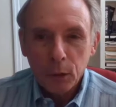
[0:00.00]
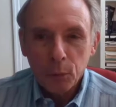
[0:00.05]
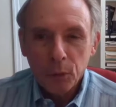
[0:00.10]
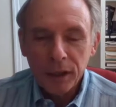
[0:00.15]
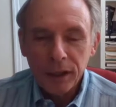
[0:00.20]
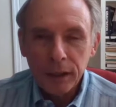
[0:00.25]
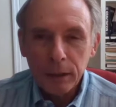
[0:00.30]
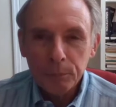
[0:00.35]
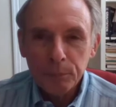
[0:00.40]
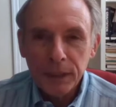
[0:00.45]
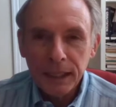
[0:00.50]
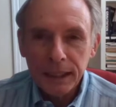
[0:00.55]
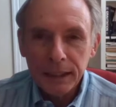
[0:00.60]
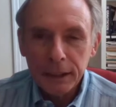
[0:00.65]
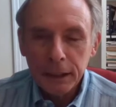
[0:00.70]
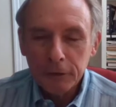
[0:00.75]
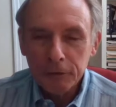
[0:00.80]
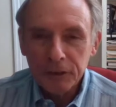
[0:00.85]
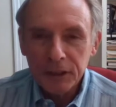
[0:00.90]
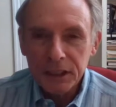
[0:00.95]
One of the
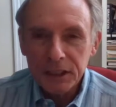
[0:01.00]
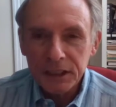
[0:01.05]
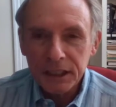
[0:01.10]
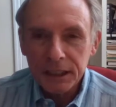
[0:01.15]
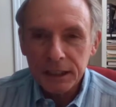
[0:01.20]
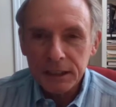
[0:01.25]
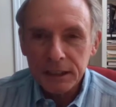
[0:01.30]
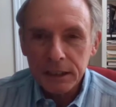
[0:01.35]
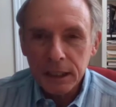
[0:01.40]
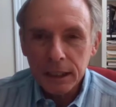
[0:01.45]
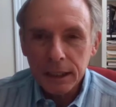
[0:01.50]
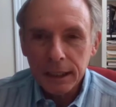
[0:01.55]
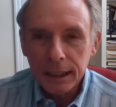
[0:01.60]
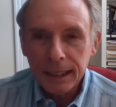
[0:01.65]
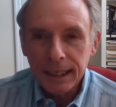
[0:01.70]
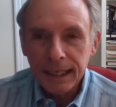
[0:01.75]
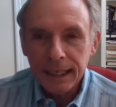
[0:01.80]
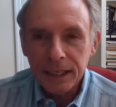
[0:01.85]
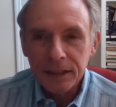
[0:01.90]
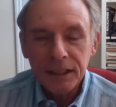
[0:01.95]
big differences
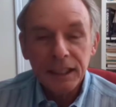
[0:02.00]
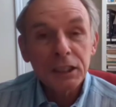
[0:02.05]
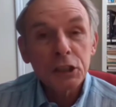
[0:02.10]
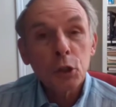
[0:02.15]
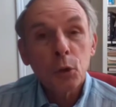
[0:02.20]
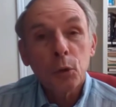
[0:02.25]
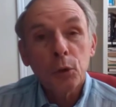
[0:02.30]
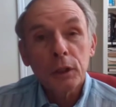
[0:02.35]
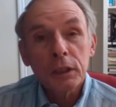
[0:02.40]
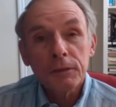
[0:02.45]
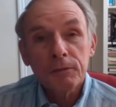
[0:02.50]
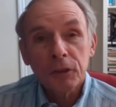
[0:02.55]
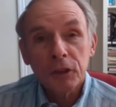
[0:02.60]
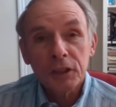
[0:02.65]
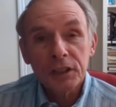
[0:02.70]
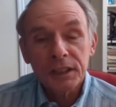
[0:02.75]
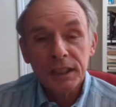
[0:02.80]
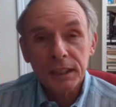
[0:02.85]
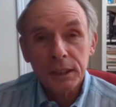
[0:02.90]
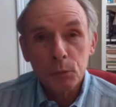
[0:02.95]
in this course
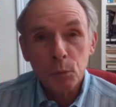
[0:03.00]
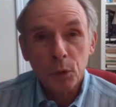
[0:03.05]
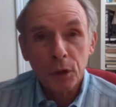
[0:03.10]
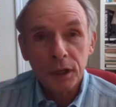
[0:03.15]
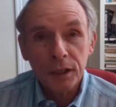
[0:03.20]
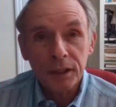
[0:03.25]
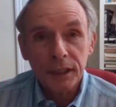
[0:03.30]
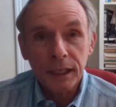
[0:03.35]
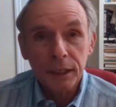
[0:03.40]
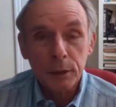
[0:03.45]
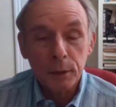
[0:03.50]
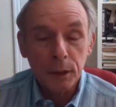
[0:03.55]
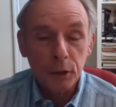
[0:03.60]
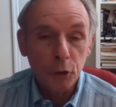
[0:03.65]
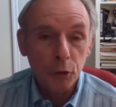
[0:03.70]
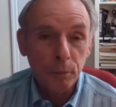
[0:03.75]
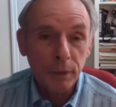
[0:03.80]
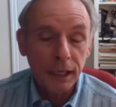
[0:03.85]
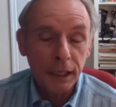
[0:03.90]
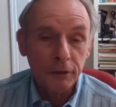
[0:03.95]
versus one that
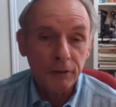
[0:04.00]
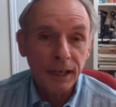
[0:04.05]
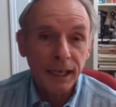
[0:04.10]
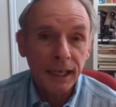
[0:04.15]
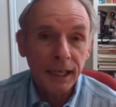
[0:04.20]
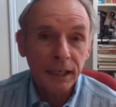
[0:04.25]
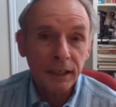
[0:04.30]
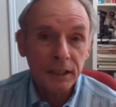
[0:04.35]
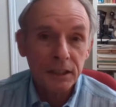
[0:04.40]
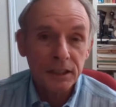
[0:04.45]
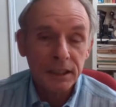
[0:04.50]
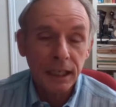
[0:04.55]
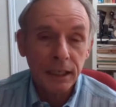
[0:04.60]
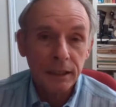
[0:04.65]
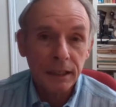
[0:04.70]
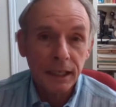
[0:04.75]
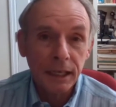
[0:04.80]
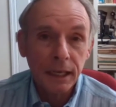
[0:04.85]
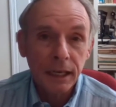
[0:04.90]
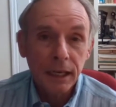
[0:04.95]
you may have had is
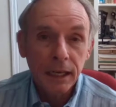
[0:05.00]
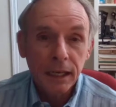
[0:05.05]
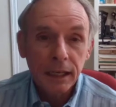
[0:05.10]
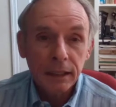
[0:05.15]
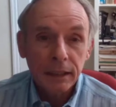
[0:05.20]
that the